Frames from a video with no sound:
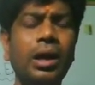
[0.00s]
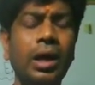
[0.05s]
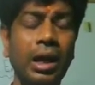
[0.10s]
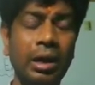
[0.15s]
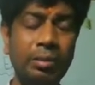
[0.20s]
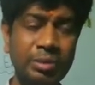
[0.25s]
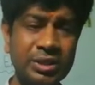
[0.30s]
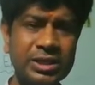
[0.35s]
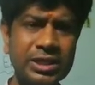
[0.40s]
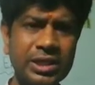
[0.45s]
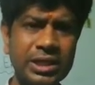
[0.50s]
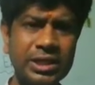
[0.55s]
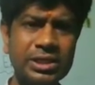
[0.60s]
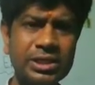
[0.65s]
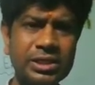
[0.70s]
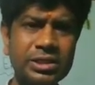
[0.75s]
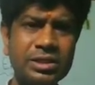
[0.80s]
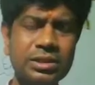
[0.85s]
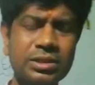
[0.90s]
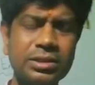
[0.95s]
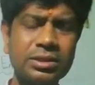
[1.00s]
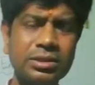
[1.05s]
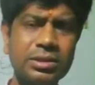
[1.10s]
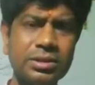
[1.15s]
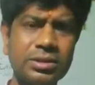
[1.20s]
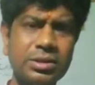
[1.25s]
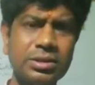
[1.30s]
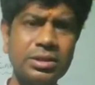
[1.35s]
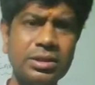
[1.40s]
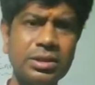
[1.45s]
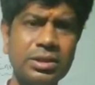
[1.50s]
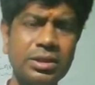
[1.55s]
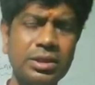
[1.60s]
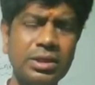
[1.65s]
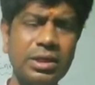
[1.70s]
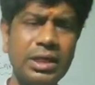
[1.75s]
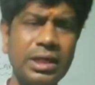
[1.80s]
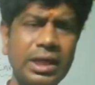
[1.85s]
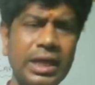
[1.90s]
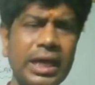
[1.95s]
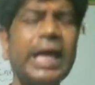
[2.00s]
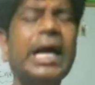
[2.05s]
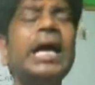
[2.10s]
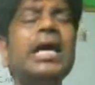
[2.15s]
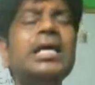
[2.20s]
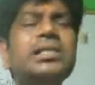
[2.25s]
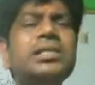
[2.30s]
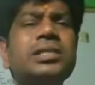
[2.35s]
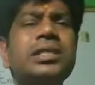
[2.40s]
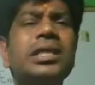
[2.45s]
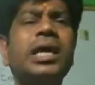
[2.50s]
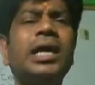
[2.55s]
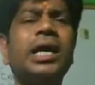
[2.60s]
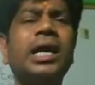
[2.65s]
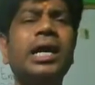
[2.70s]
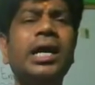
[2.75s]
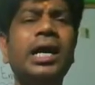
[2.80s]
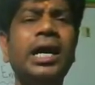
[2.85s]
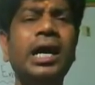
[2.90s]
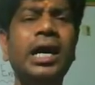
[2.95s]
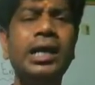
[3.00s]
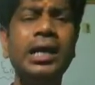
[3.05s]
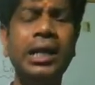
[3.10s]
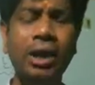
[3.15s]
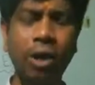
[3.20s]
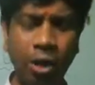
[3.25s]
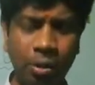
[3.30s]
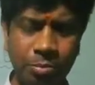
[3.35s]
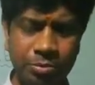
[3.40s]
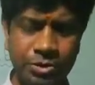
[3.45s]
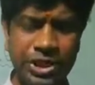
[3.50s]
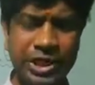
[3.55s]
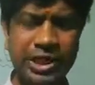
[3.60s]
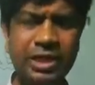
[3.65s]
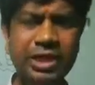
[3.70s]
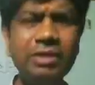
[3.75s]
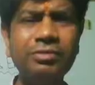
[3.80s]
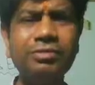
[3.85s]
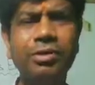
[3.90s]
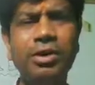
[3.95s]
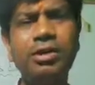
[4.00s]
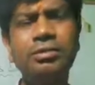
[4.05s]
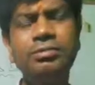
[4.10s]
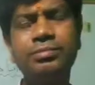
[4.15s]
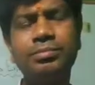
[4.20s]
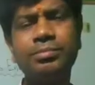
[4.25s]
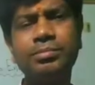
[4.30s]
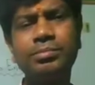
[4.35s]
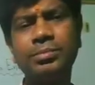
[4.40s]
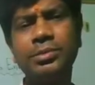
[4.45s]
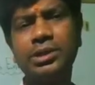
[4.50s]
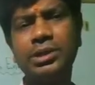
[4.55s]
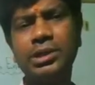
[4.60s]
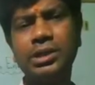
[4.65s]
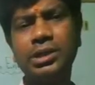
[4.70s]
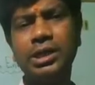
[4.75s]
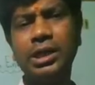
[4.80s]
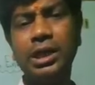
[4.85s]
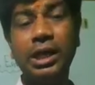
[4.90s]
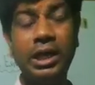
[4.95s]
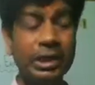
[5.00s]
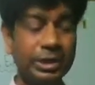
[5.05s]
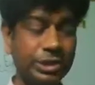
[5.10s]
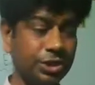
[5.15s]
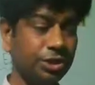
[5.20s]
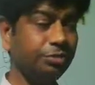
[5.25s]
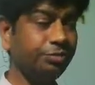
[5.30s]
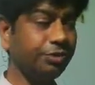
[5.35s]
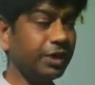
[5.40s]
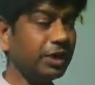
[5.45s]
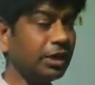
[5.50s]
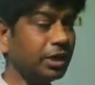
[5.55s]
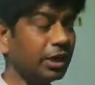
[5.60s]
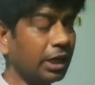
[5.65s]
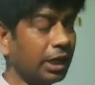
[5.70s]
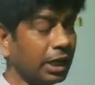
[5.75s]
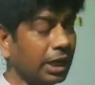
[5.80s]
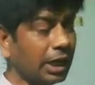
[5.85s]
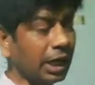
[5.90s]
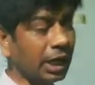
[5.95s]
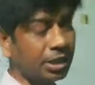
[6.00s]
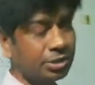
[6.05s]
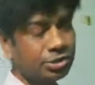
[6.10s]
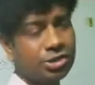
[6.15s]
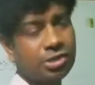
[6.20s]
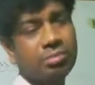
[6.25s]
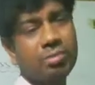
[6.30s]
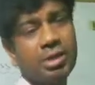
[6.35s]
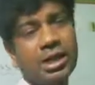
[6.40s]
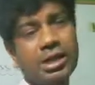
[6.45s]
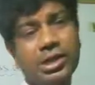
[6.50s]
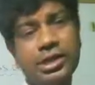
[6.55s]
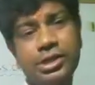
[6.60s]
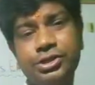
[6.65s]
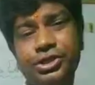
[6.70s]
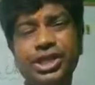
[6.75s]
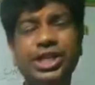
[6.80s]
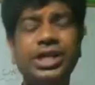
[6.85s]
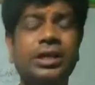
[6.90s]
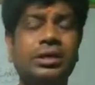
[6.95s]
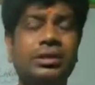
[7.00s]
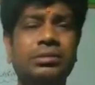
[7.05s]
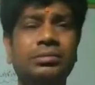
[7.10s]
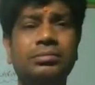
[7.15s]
A business has an objective of achieving a larger market share.